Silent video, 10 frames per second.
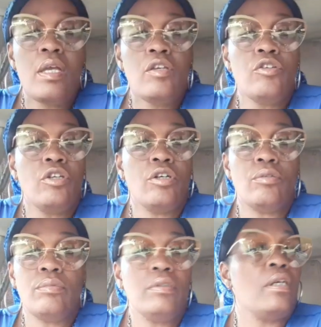you
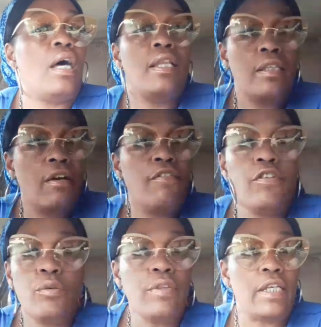know, a
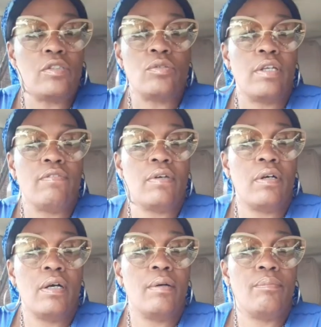few things on
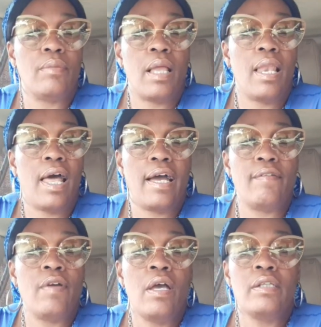that
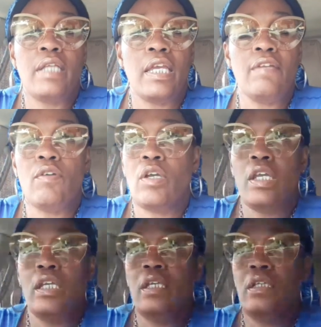live. They
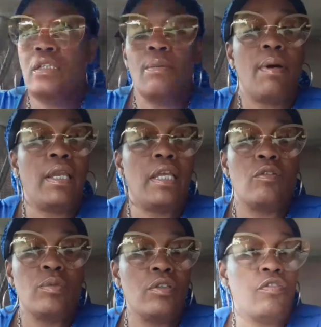even, somebody as
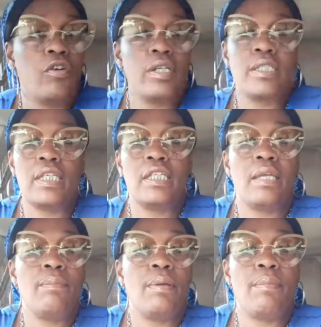went as far as said
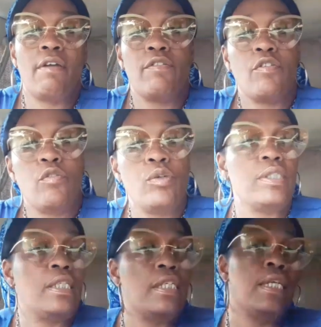they've been married for
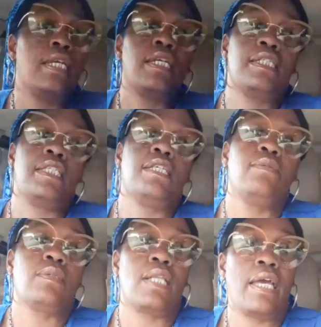14 years. He
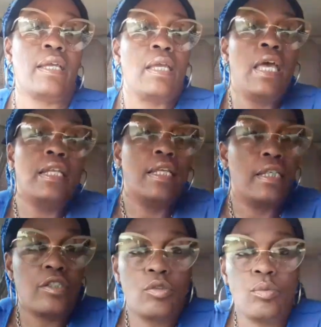was like,
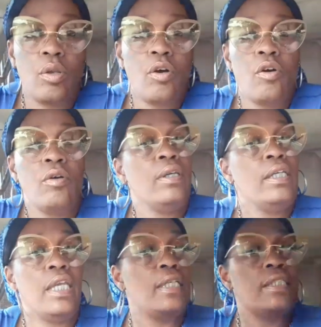that's too long. He
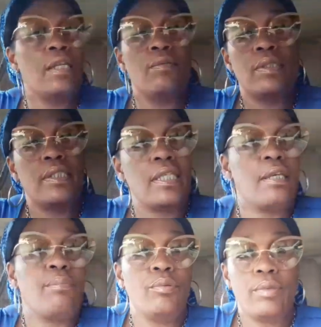can't stay with the
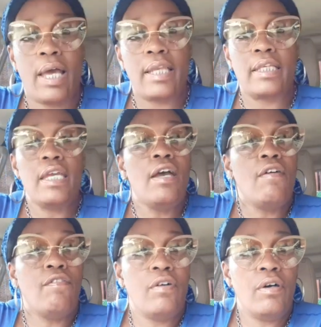same punani
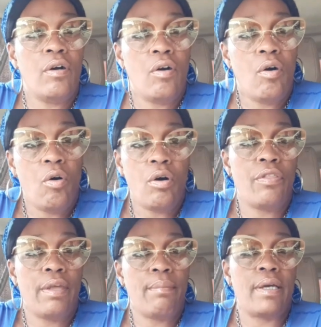for all
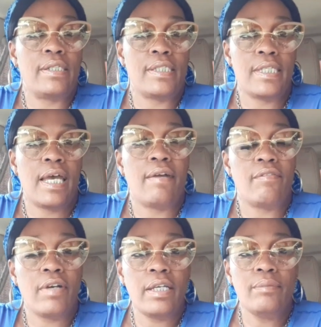that amount of time,
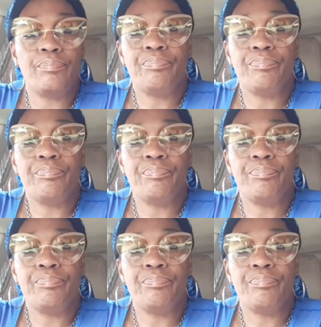right?